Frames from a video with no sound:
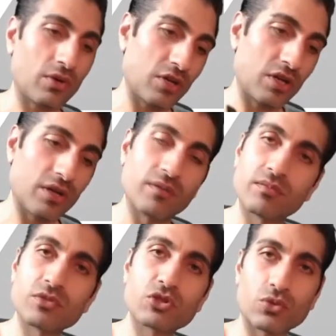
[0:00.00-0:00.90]
on a
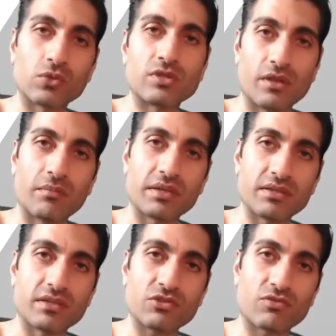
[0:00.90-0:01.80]
short-term
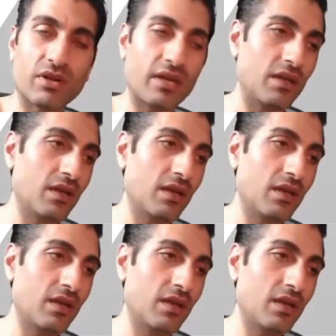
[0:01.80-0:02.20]
basis, right?